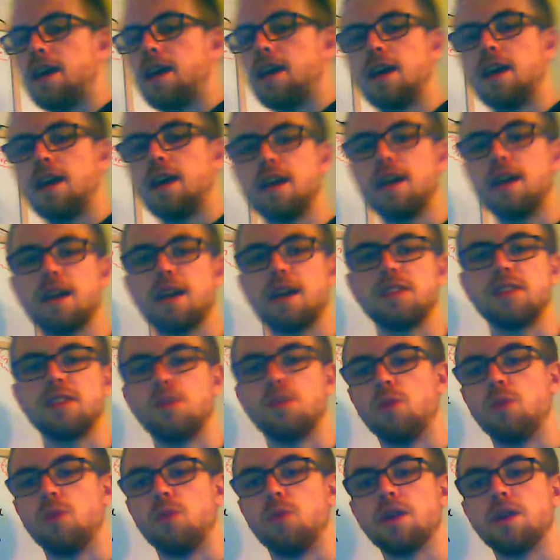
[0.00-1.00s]
Hey guys,
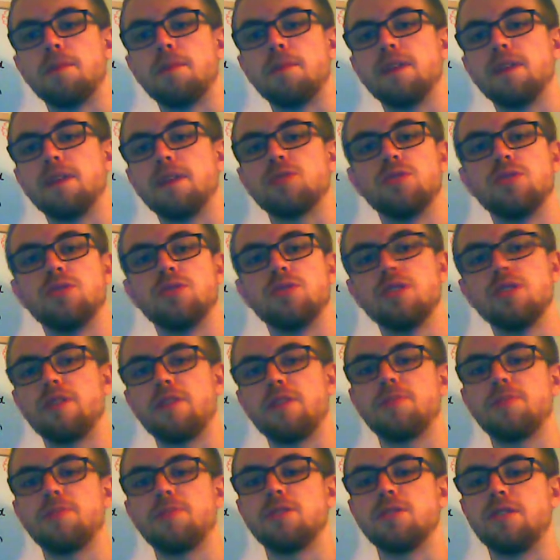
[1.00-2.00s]
and welcome back to another
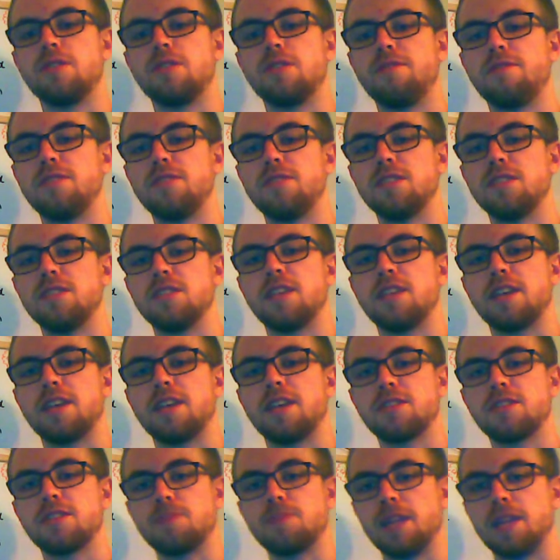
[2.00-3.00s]
episode of Physics
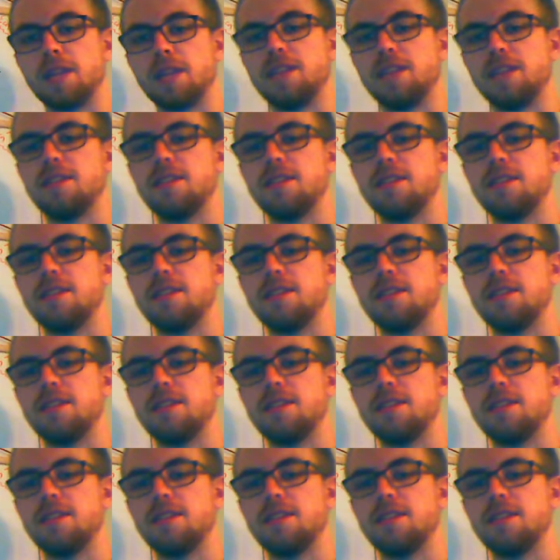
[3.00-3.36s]
Explained.